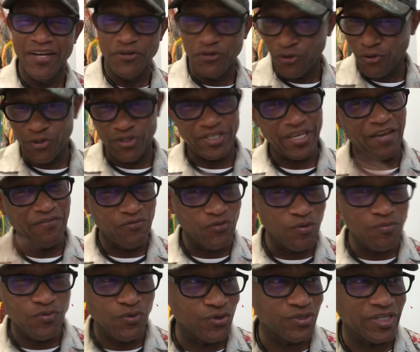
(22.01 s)
Notice I have no
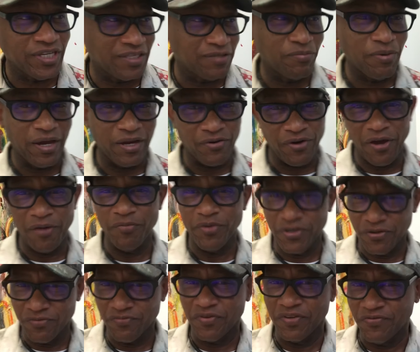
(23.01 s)
music in the background
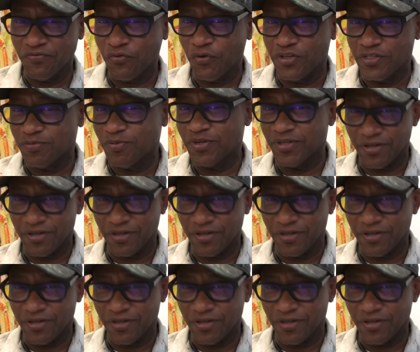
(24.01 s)
because of infringement.